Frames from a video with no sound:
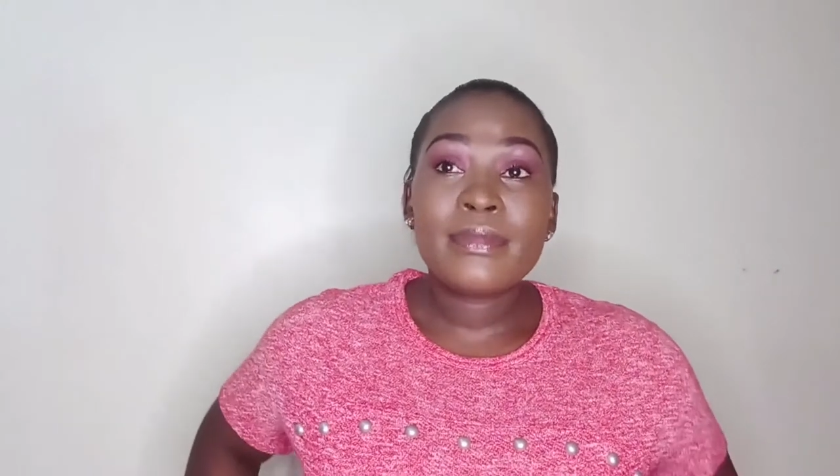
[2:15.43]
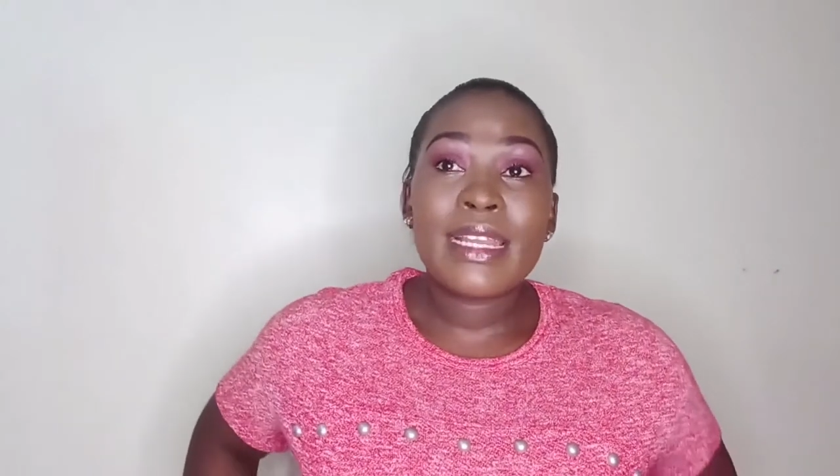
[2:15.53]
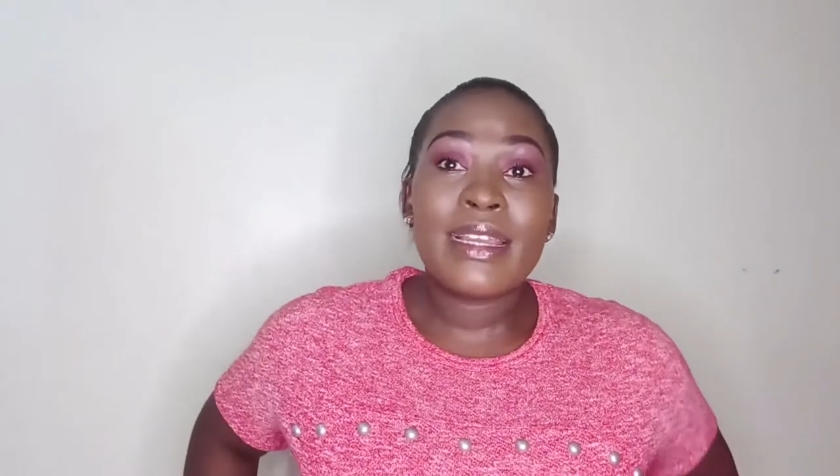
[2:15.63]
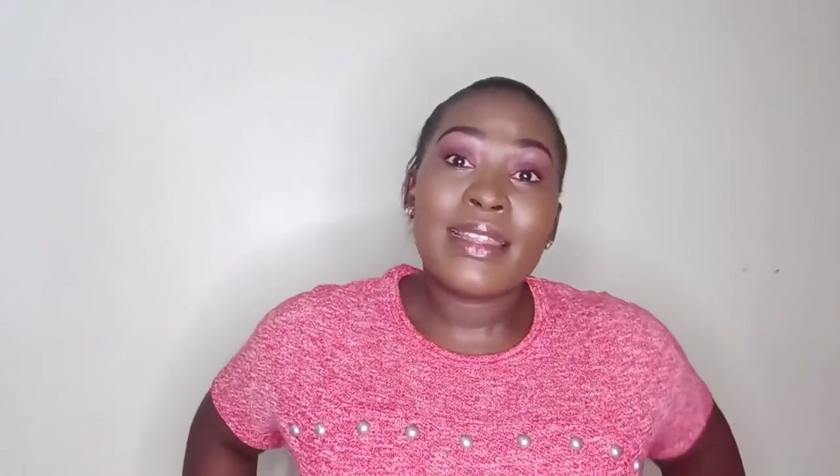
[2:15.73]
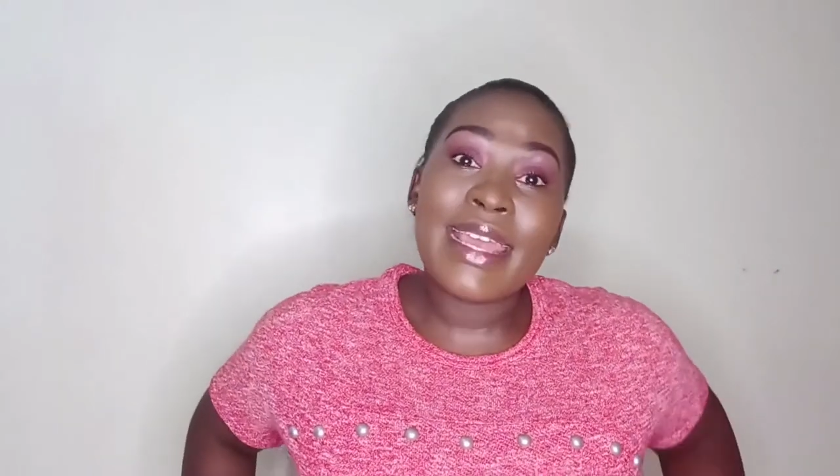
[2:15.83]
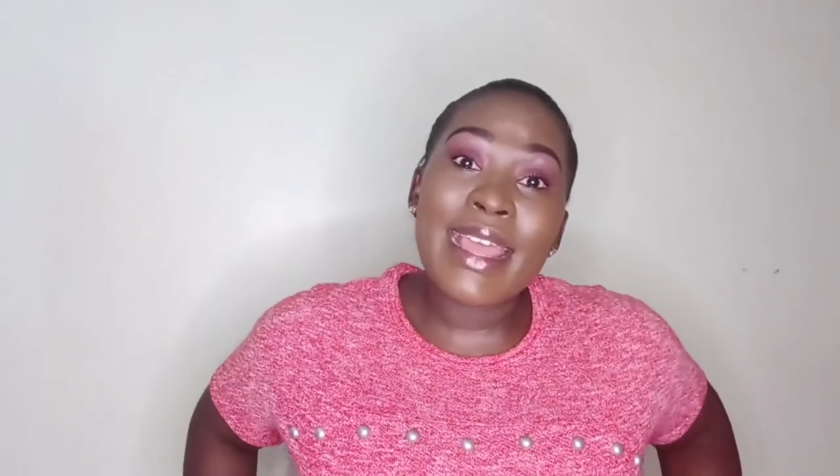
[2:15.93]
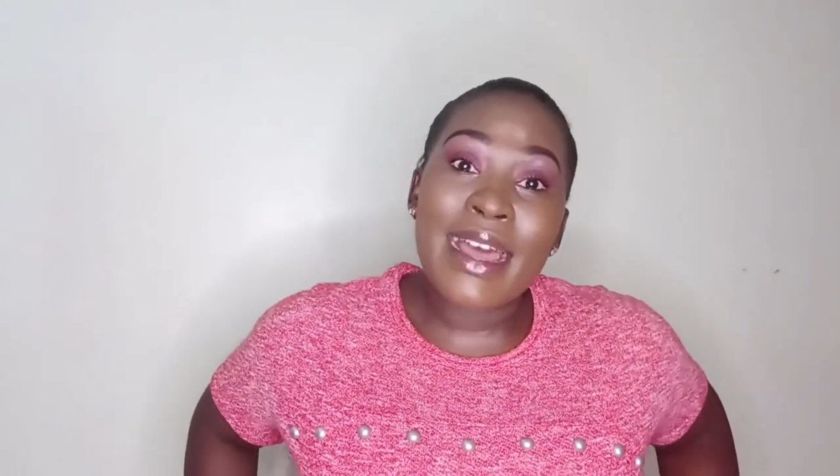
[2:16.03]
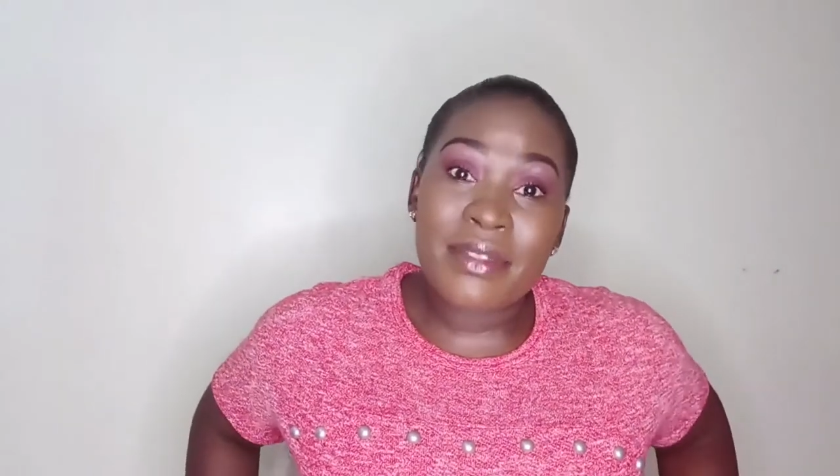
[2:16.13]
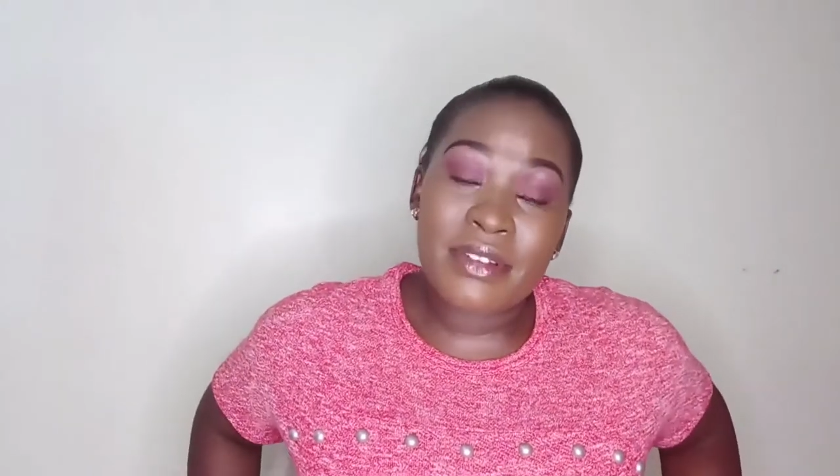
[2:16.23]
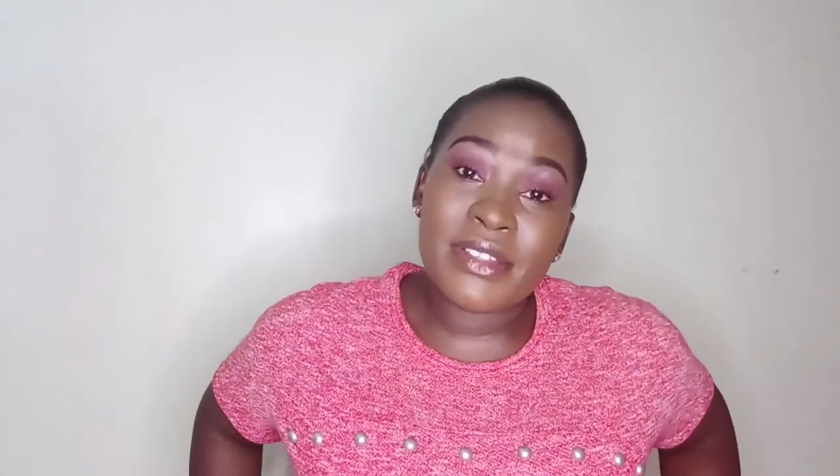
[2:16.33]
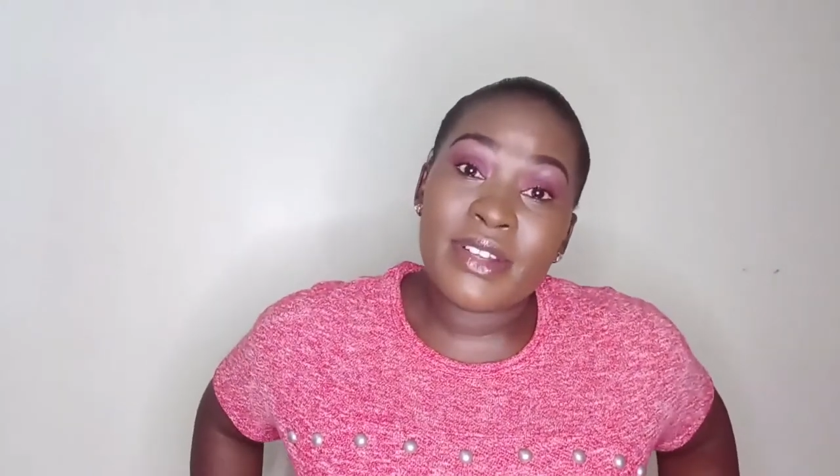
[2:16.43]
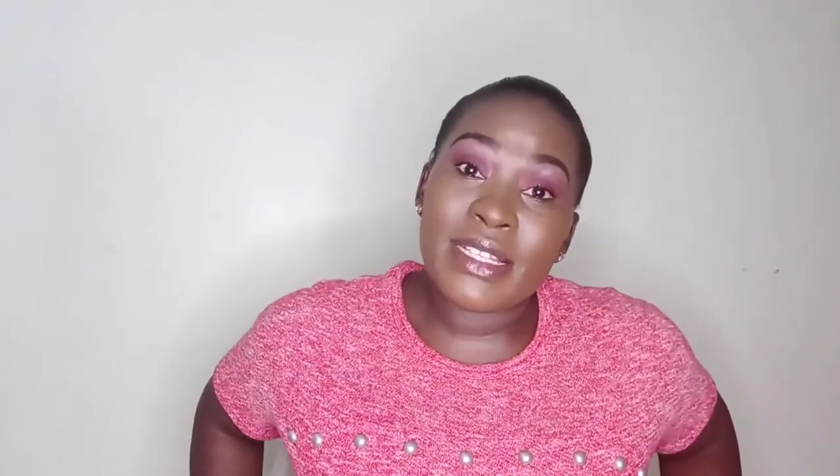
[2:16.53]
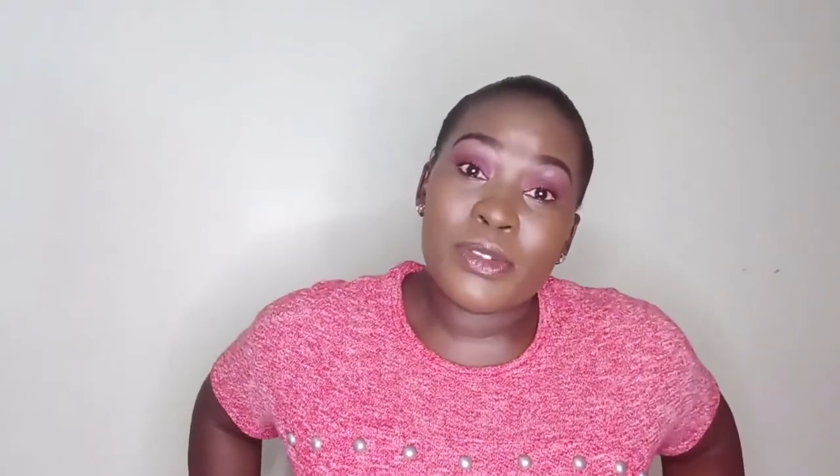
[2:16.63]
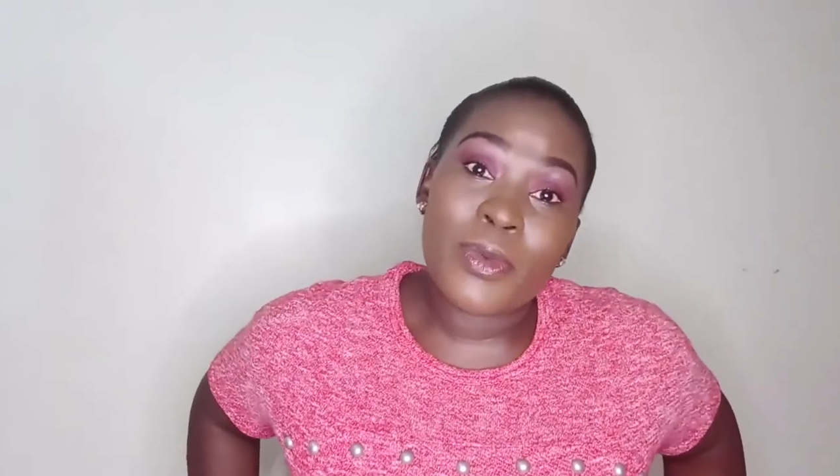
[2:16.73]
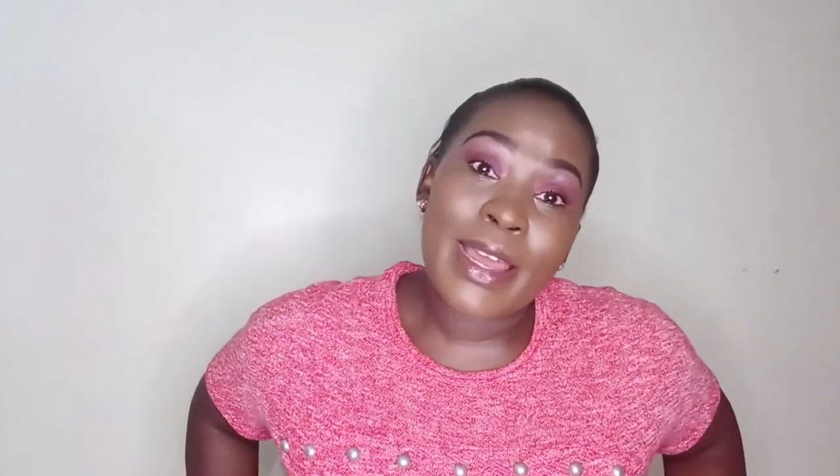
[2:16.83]
They are the reason as to
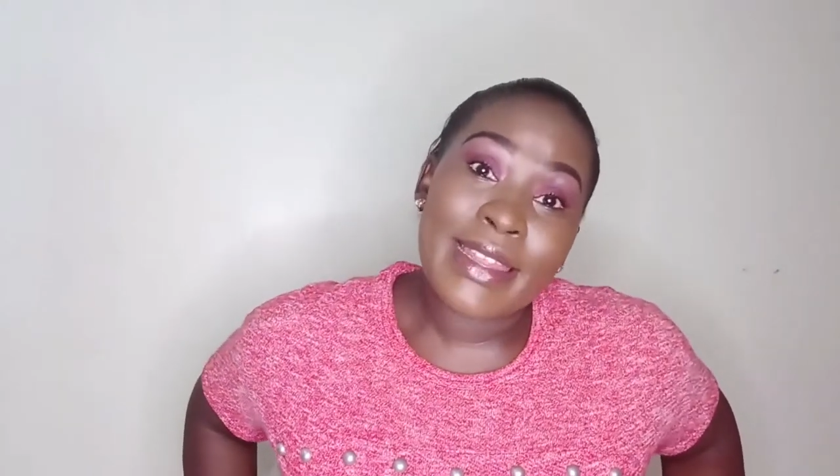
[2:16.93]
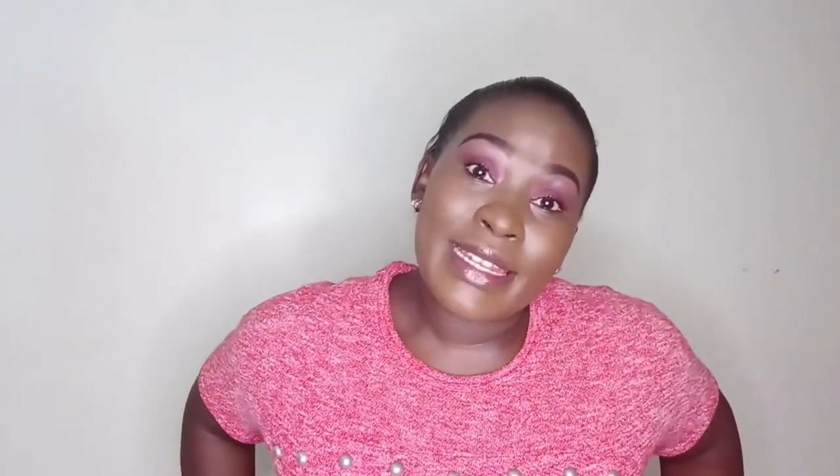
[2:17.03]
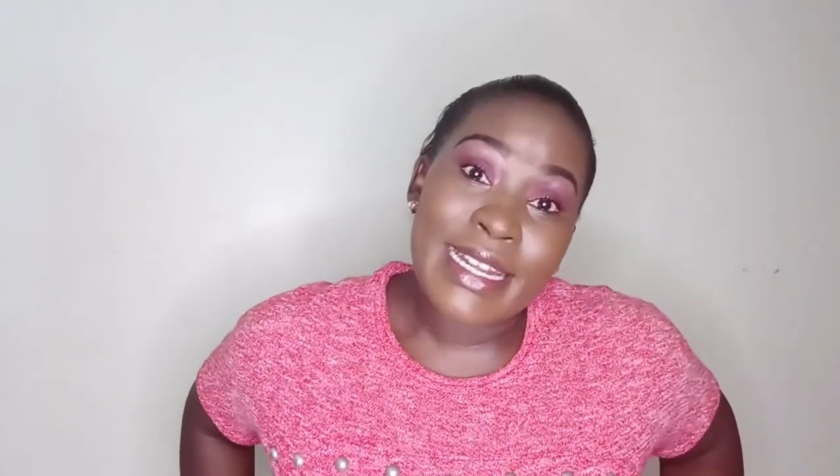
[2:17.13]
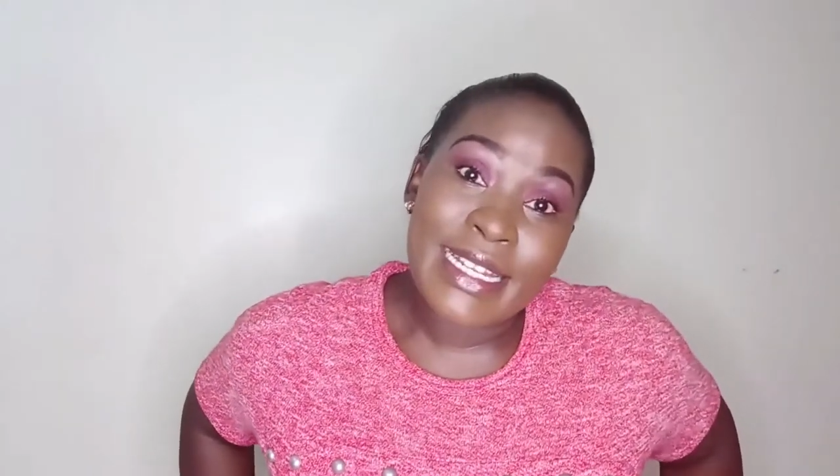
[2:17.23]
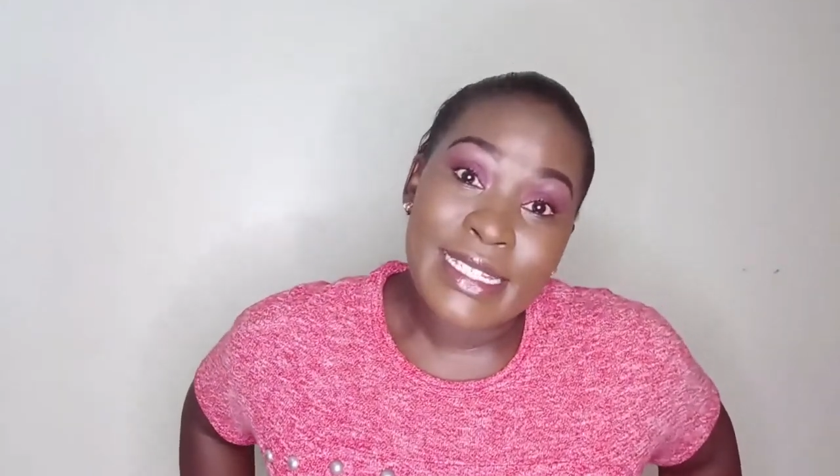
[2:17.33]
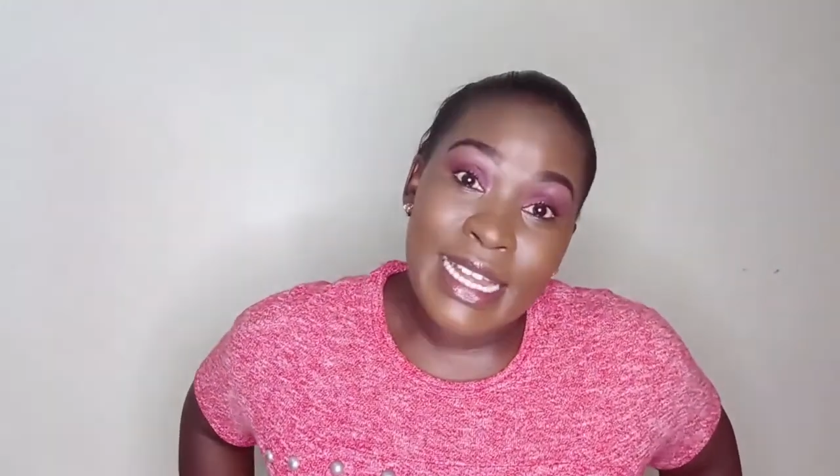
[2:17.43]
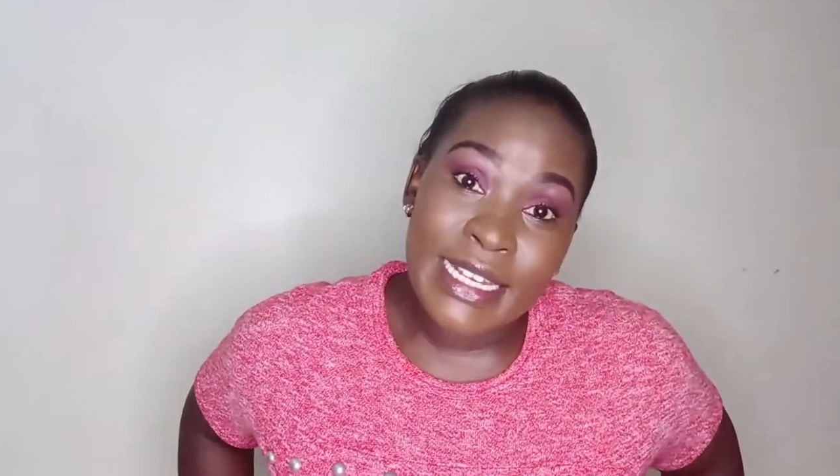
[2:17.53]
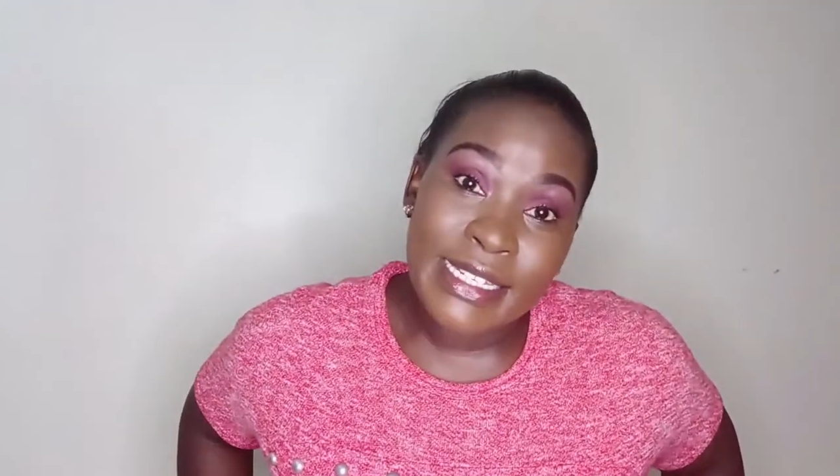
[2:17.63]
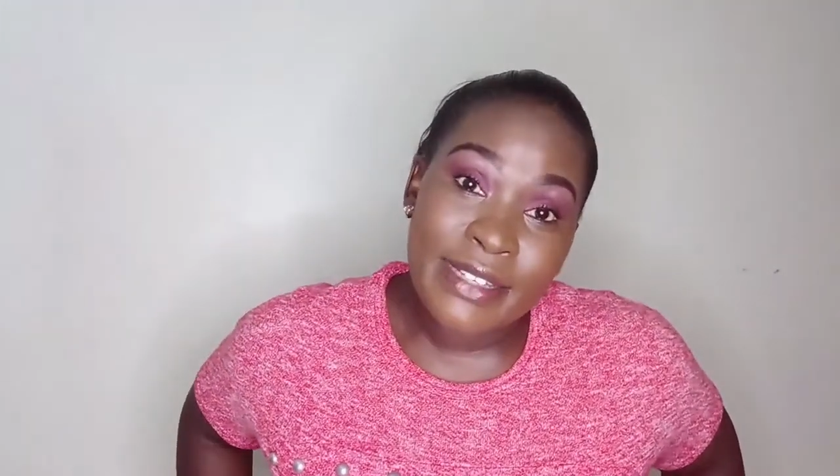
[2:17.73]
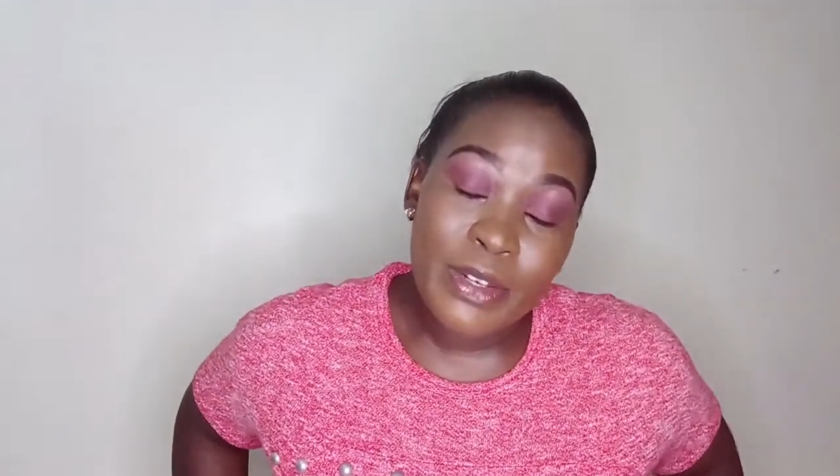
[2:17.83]
why the nannies are leaving.